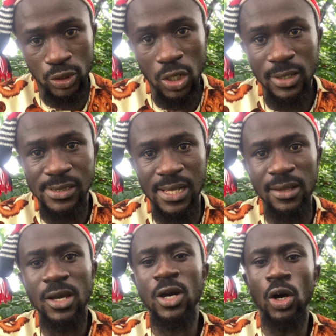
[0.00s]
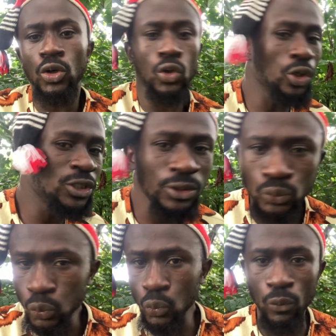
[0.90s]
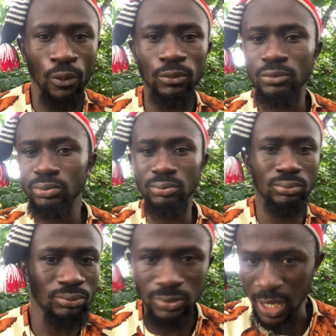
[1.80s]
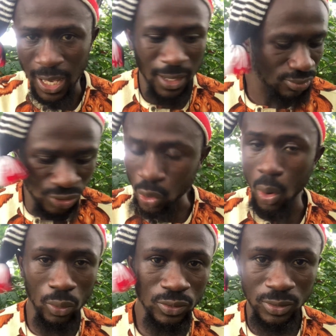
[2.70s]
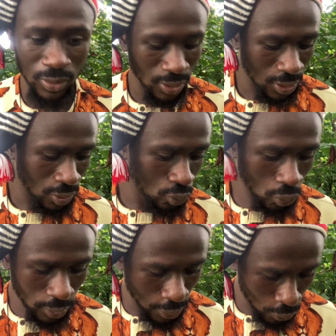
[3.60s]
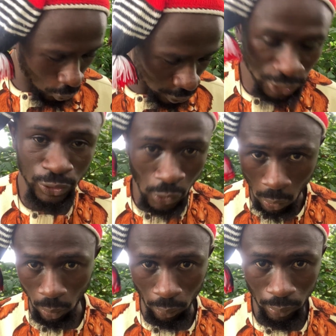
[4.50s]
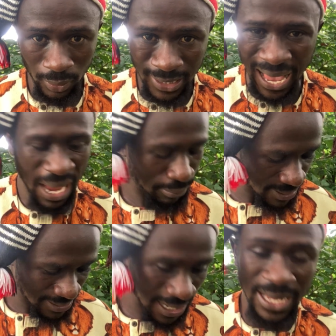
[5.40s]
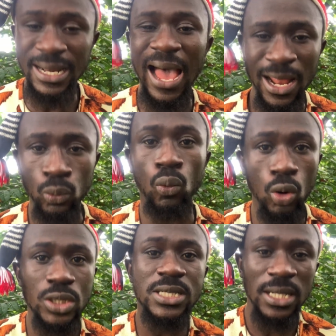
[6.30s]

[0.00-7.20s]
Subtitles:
You understand? Rushing through songs. Not the rush song. Calm down and what?